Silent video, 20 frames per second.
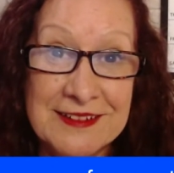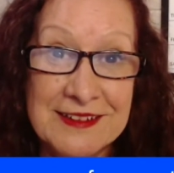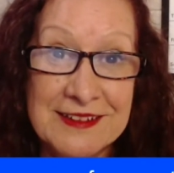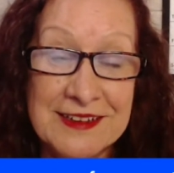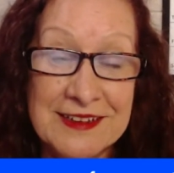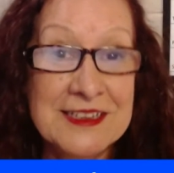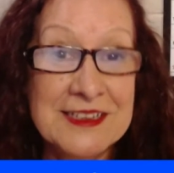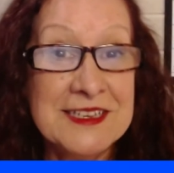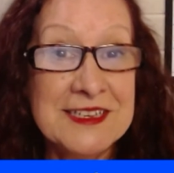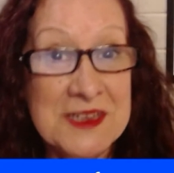
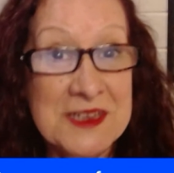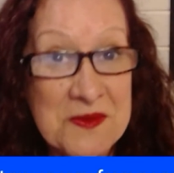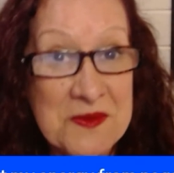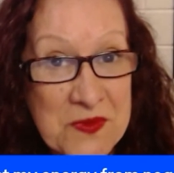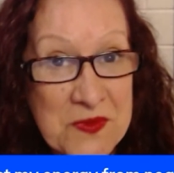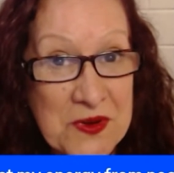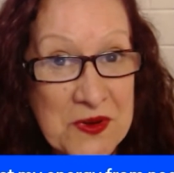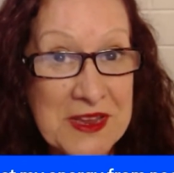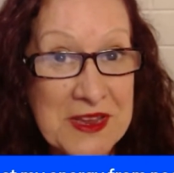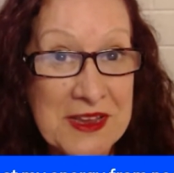It's
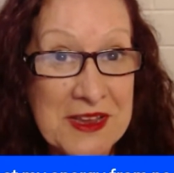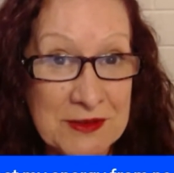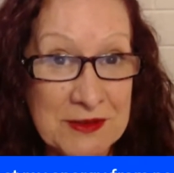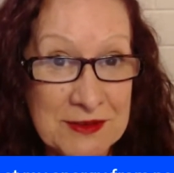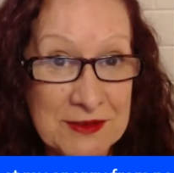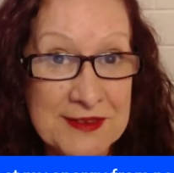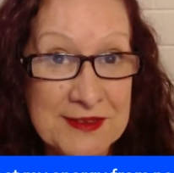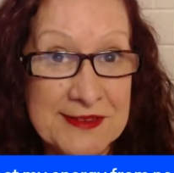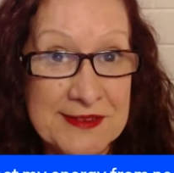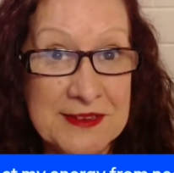somebody
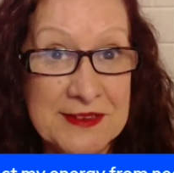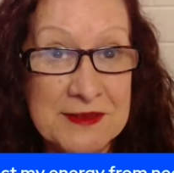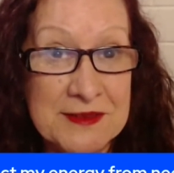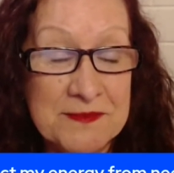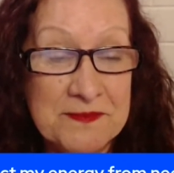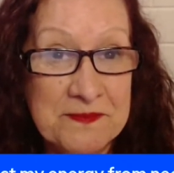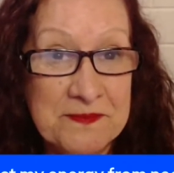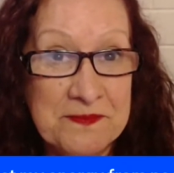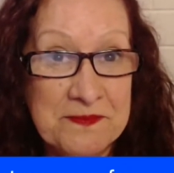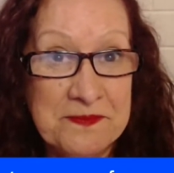else's.
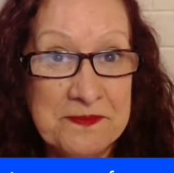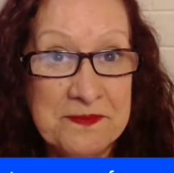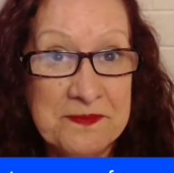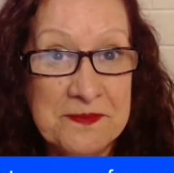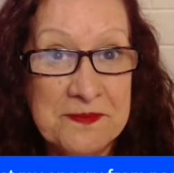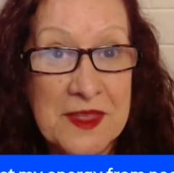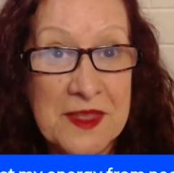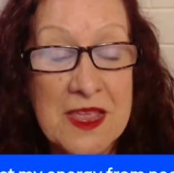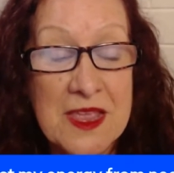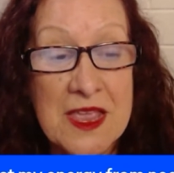
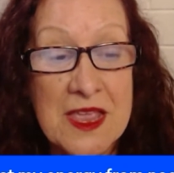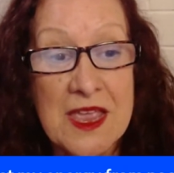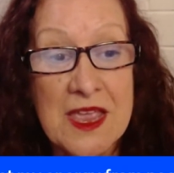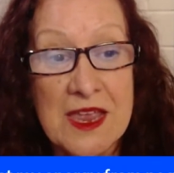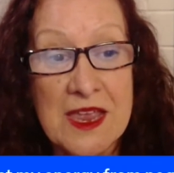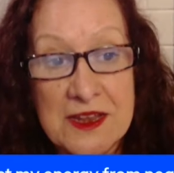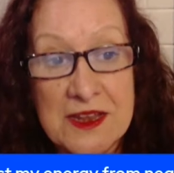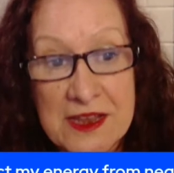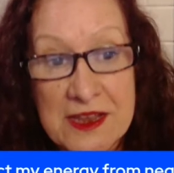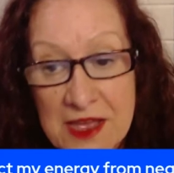
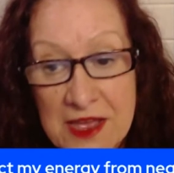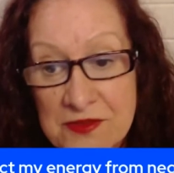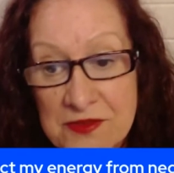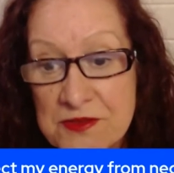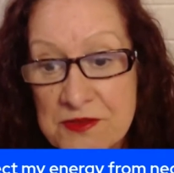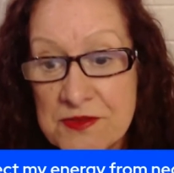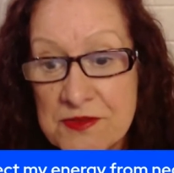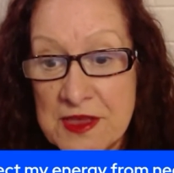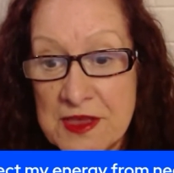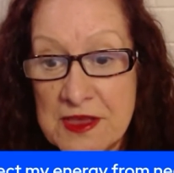And the other
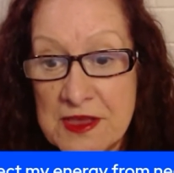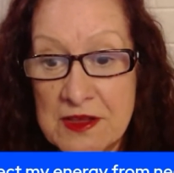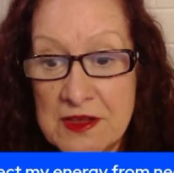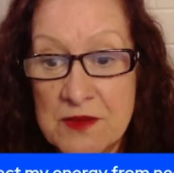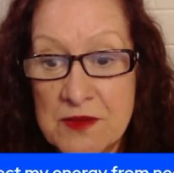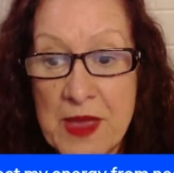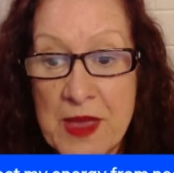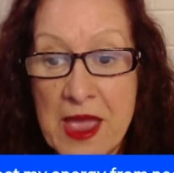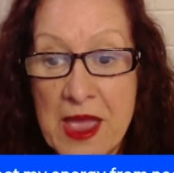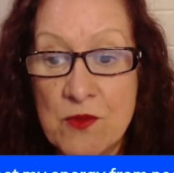thing
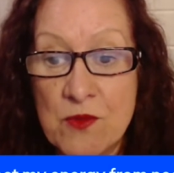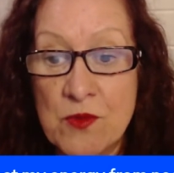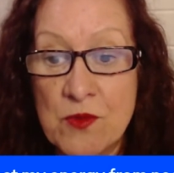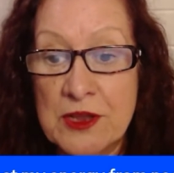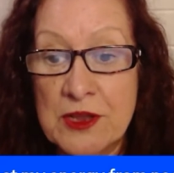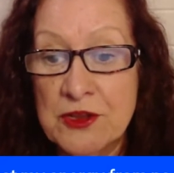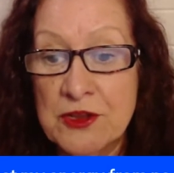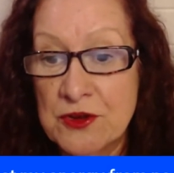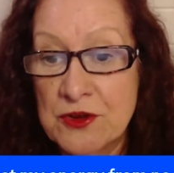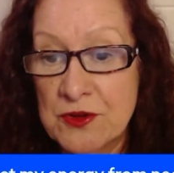about
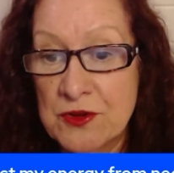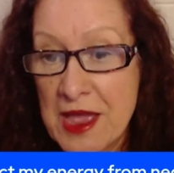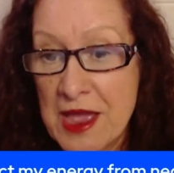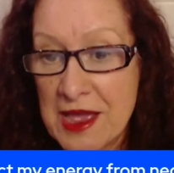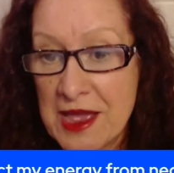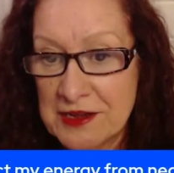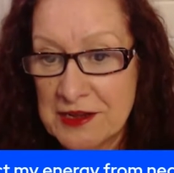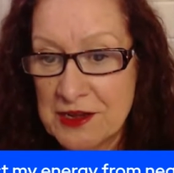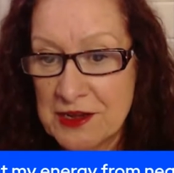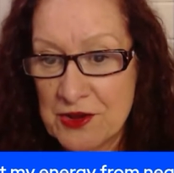when you,
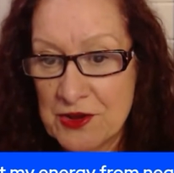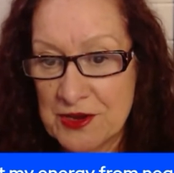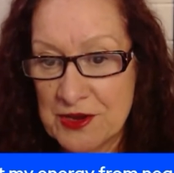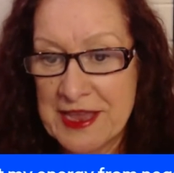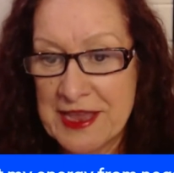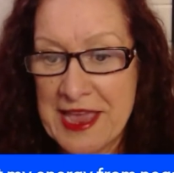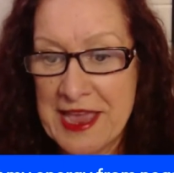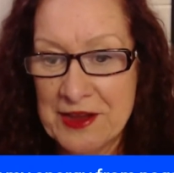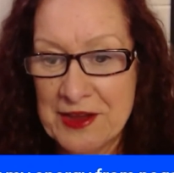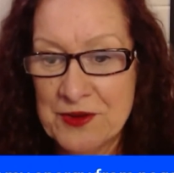hello,
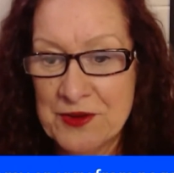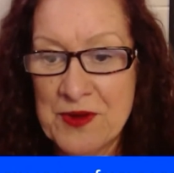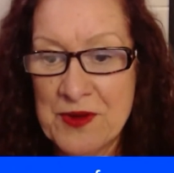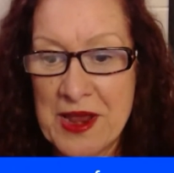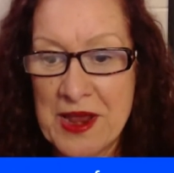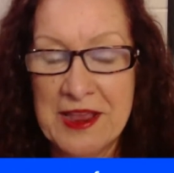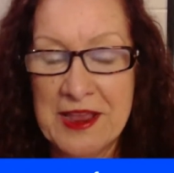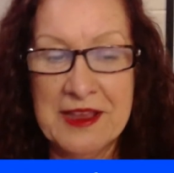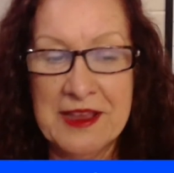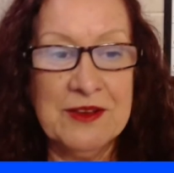Cat
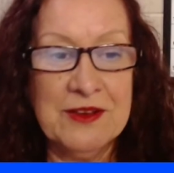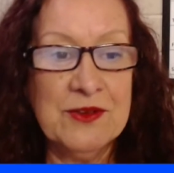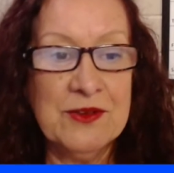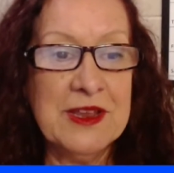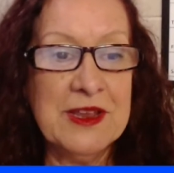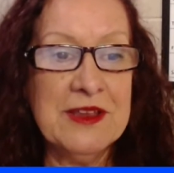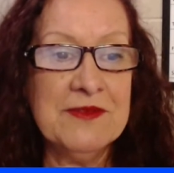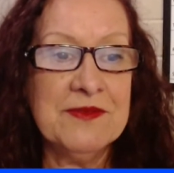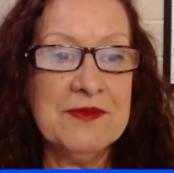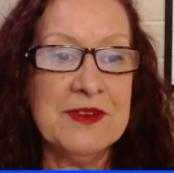Grey, good
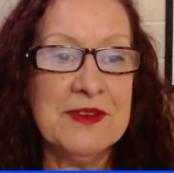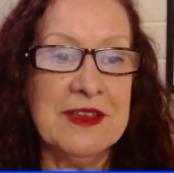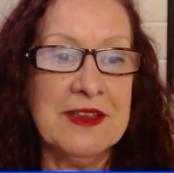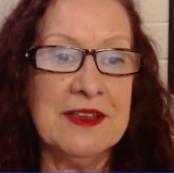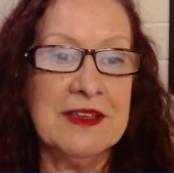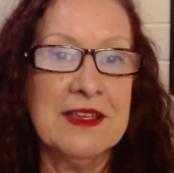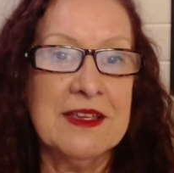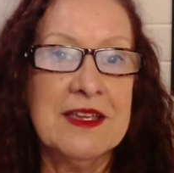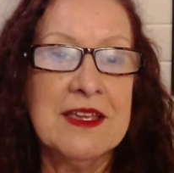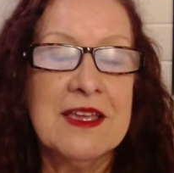
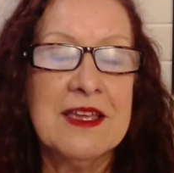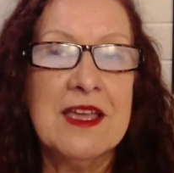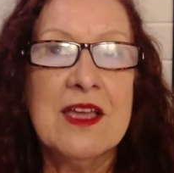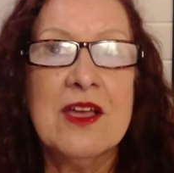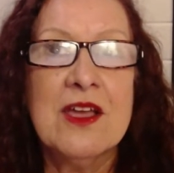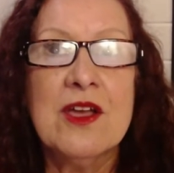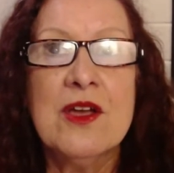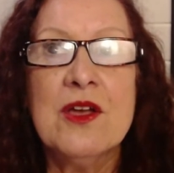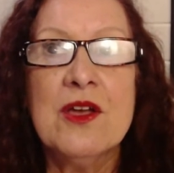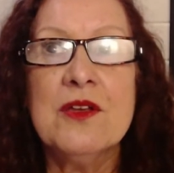evening.
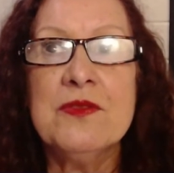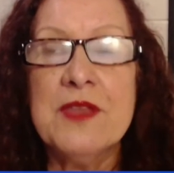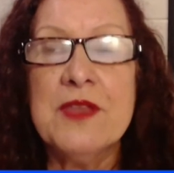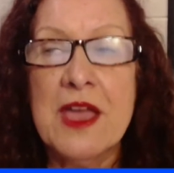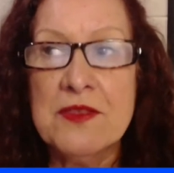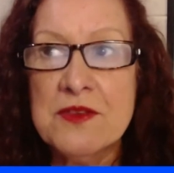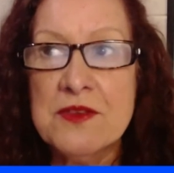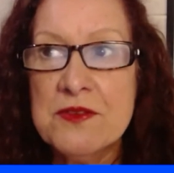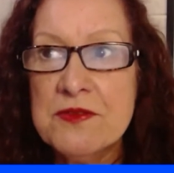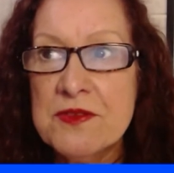The
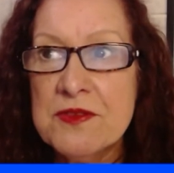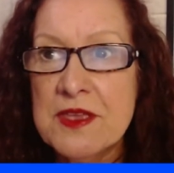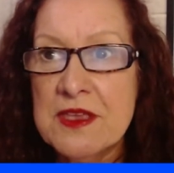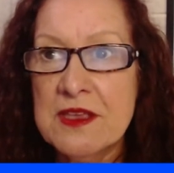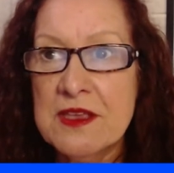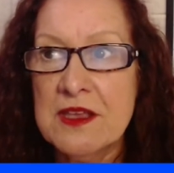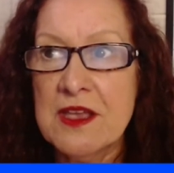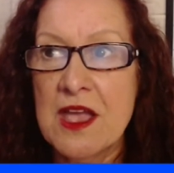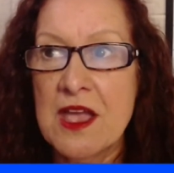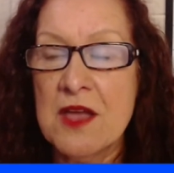other
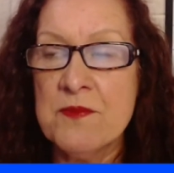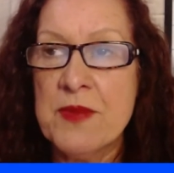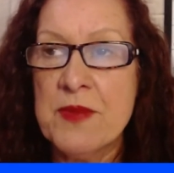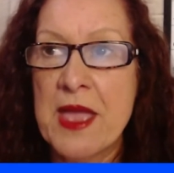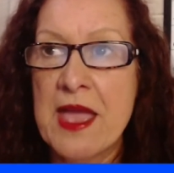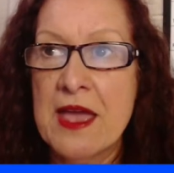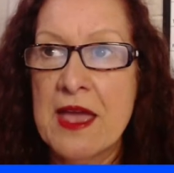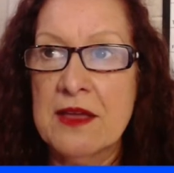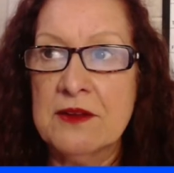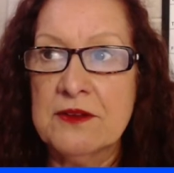thing
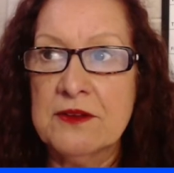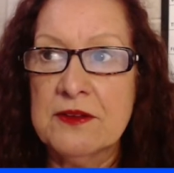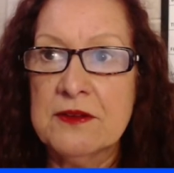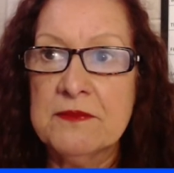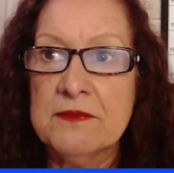about